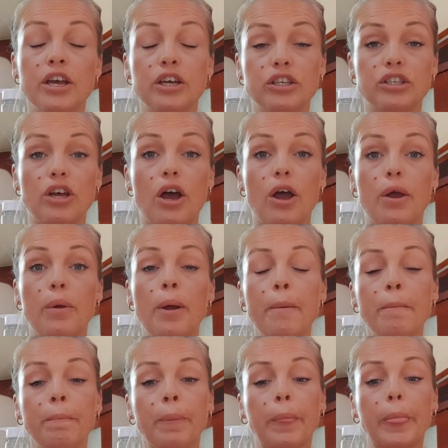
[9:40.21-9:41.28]
So
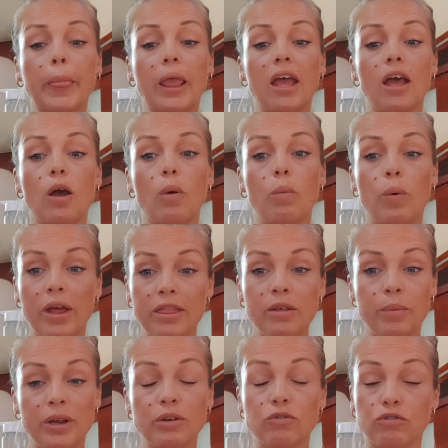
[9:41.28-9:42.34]
when the
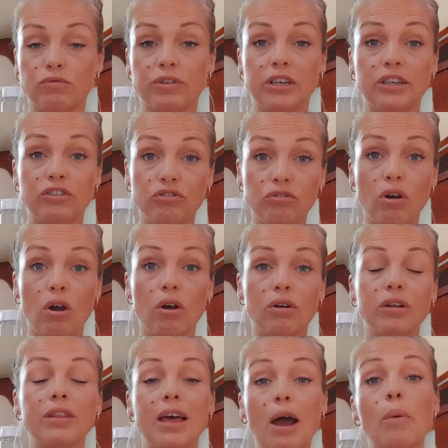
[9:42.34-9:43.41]
wind was really
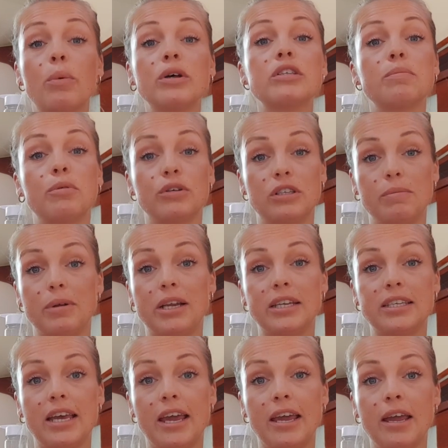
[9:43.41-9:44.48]
strong, that was a
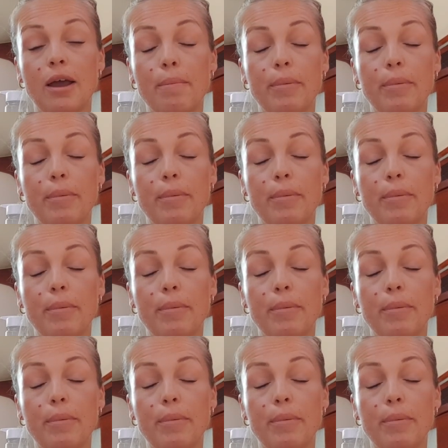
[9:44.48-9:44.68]
possibility,